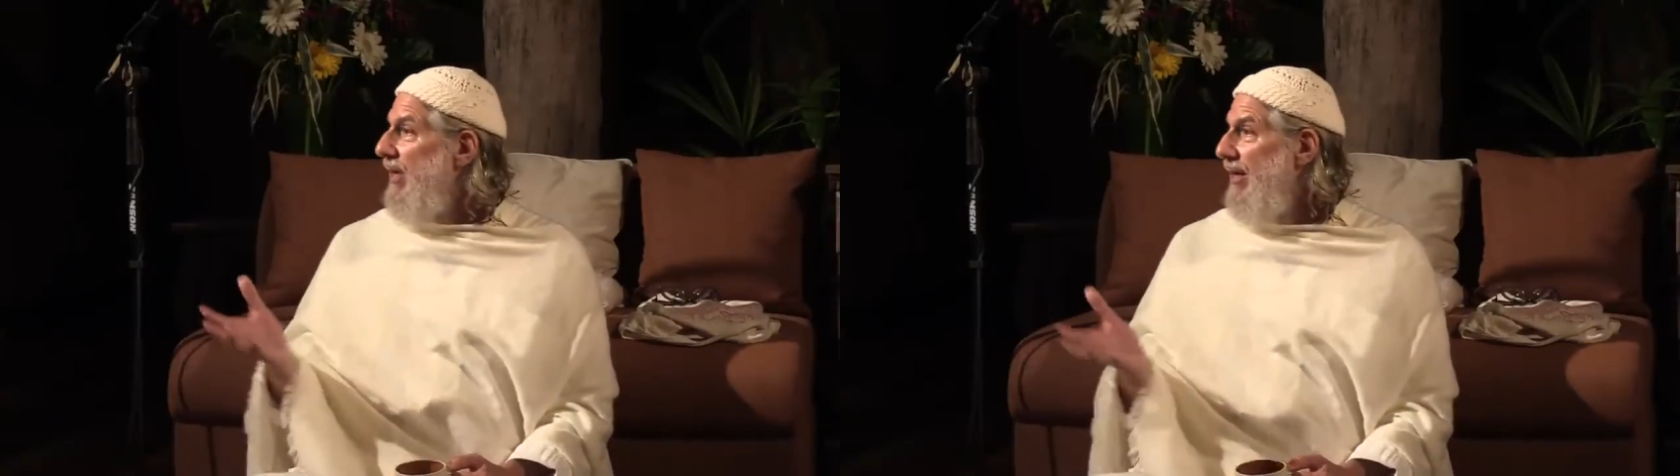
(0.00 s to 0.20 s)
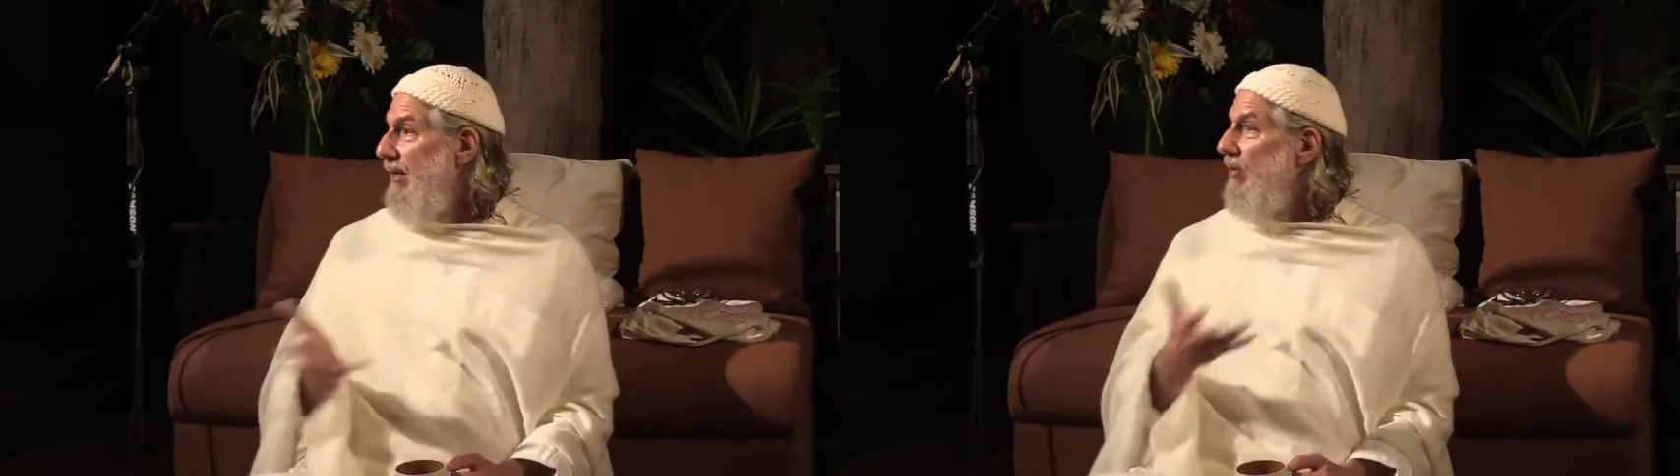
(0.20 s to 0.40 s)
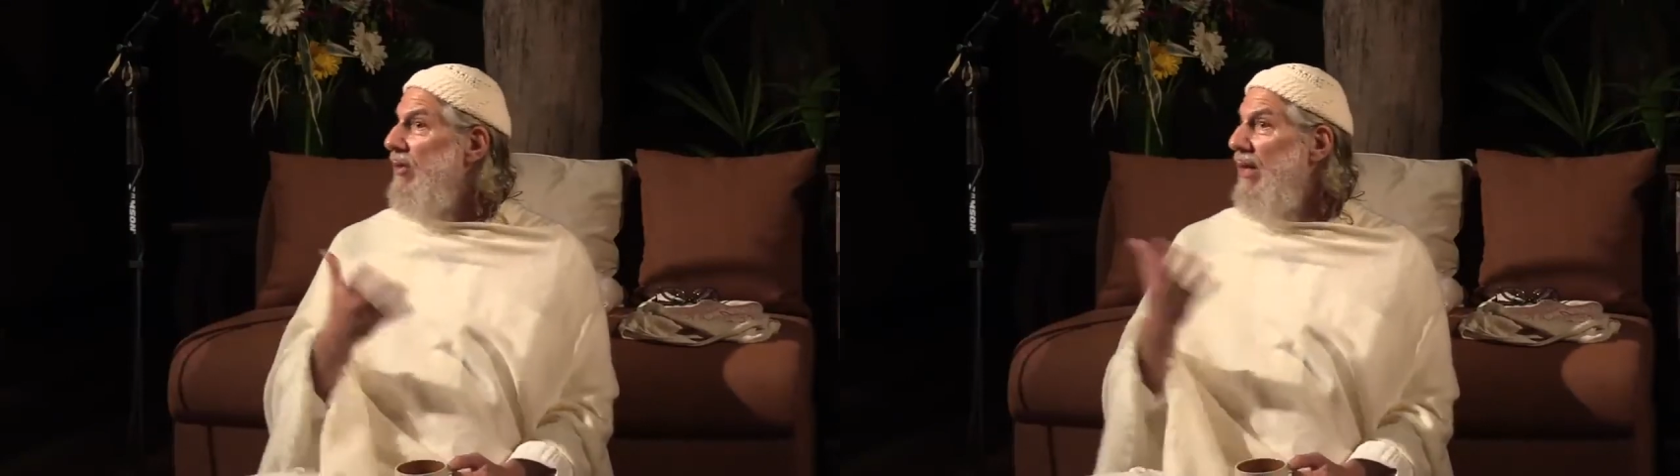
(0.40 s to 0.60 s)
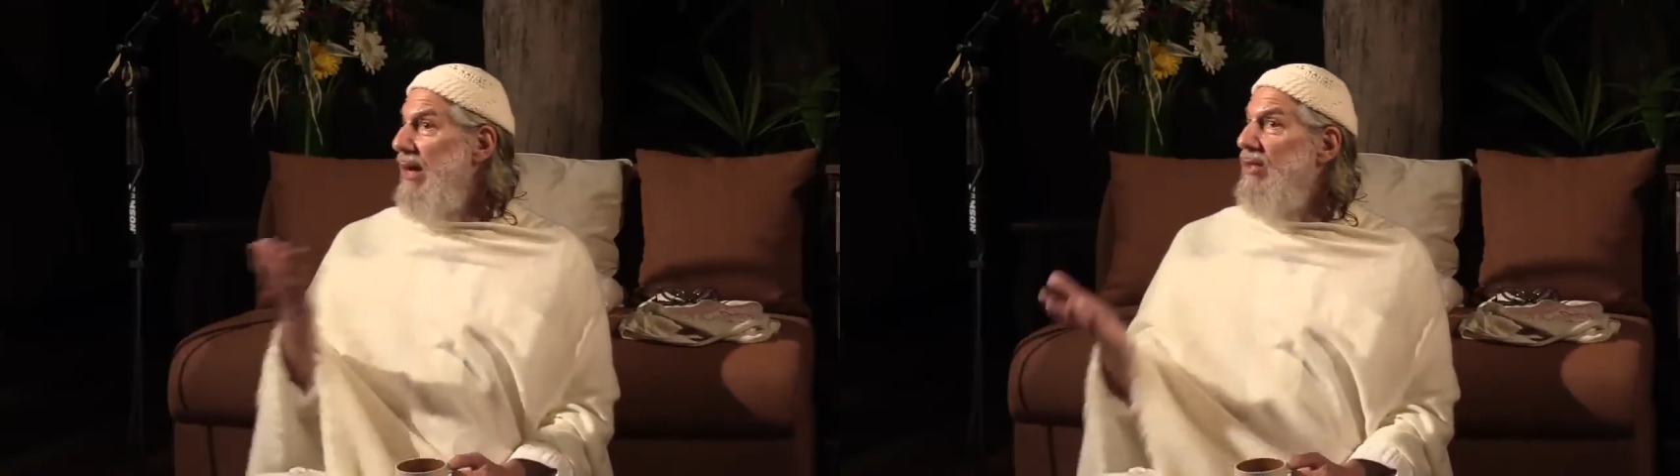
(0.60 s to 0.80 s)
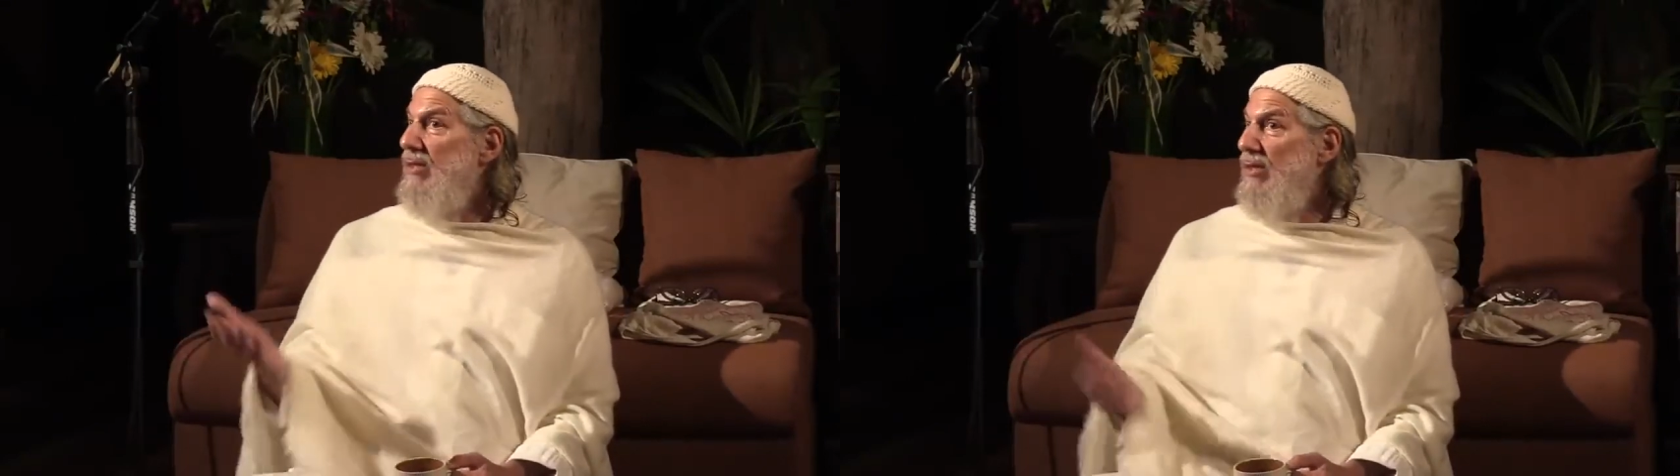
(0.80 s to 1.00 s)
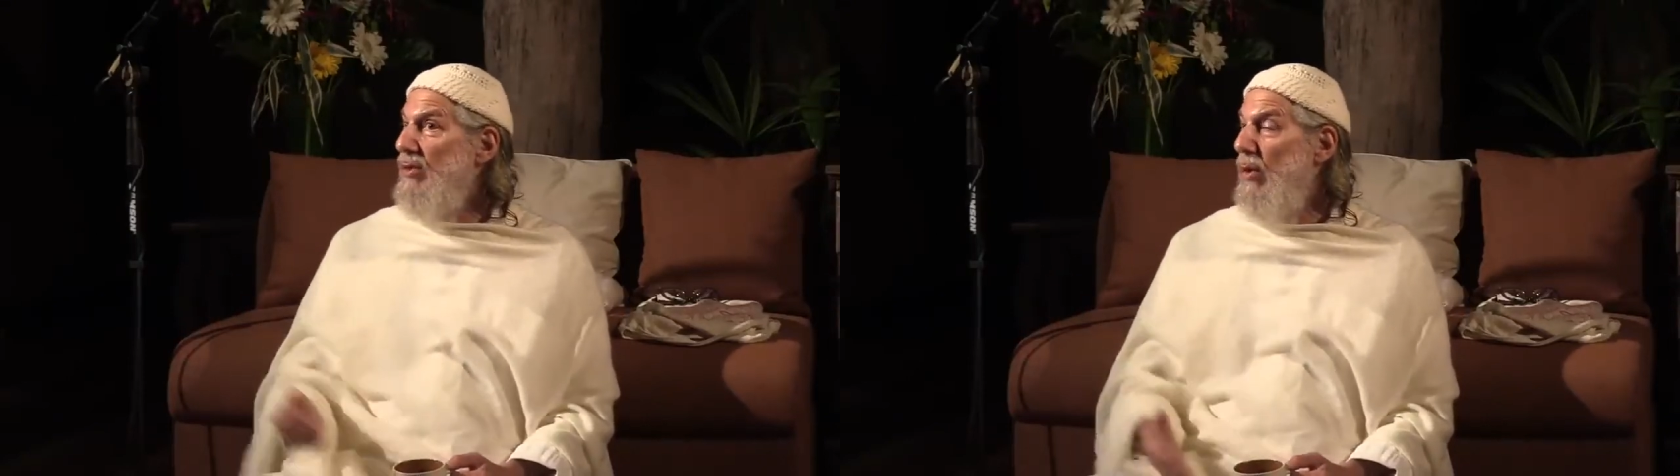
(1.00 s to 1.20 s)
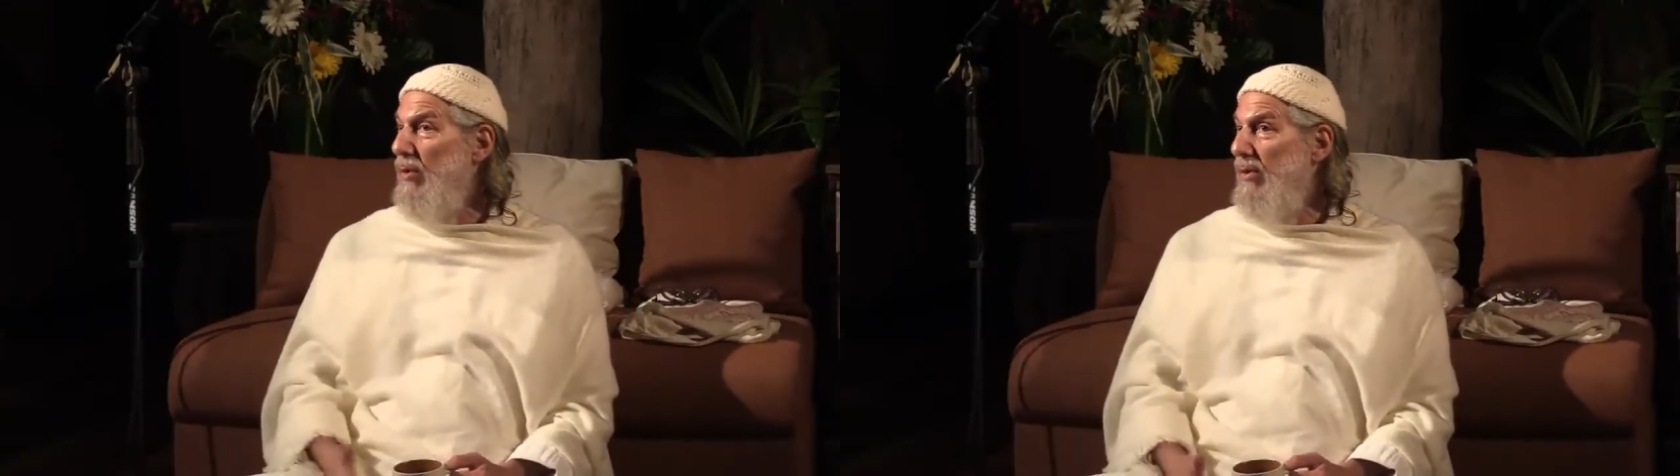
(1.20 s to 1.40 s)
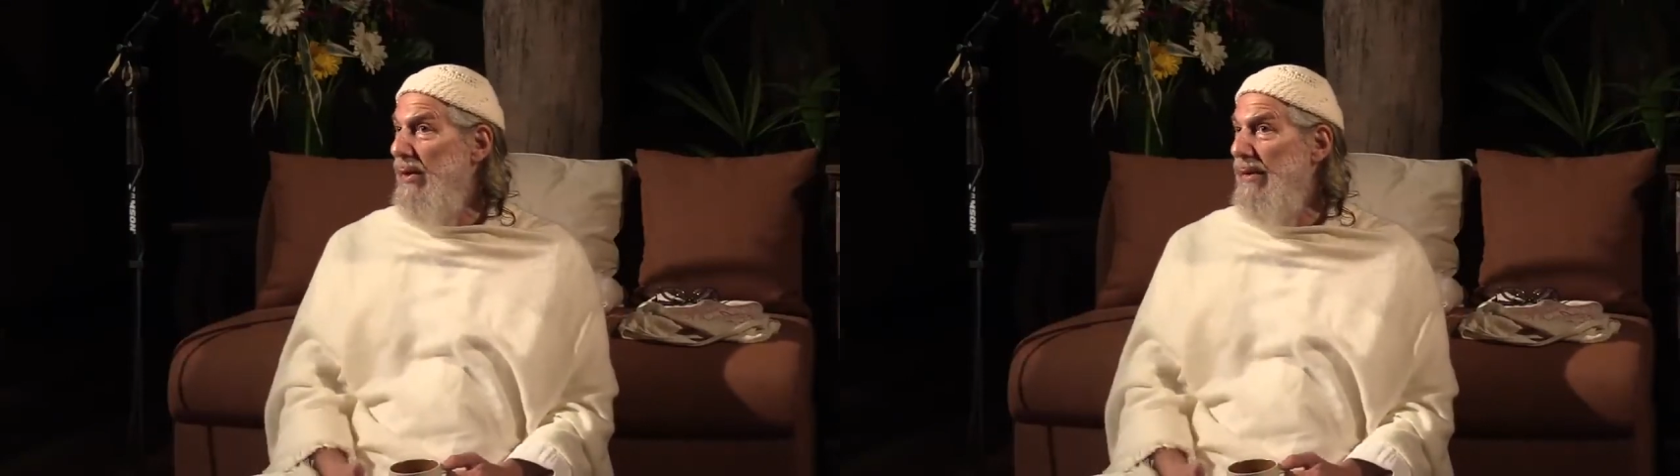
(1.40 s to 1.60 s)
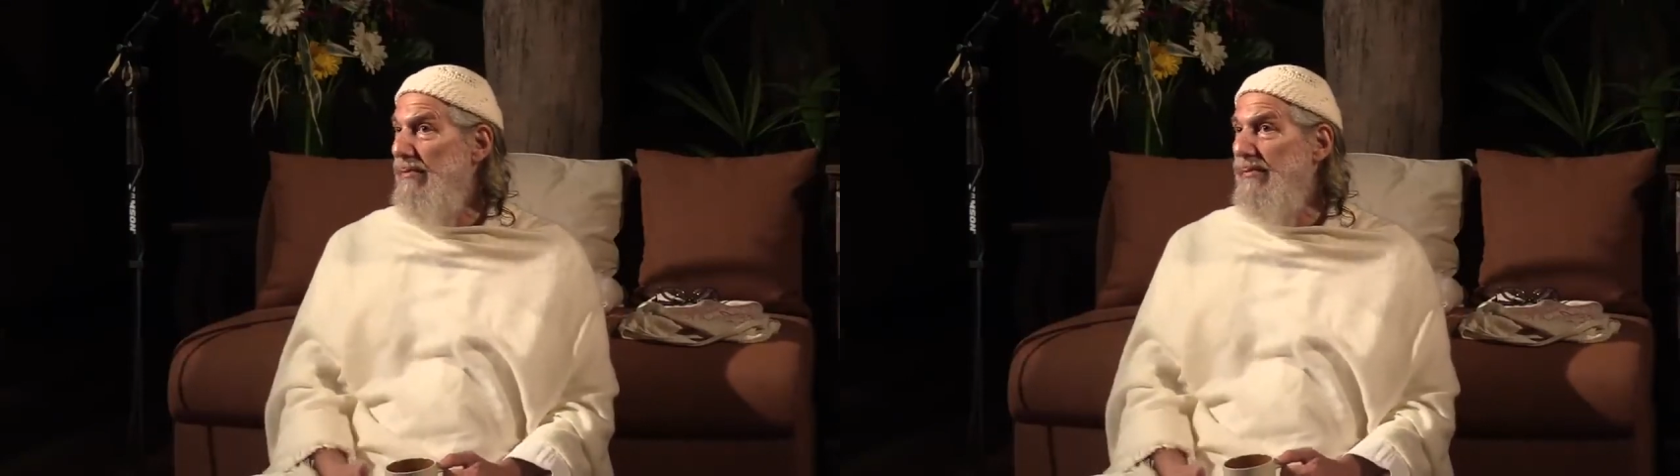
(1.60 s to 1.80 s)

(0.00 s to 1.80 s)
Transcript: that underlies this hologram,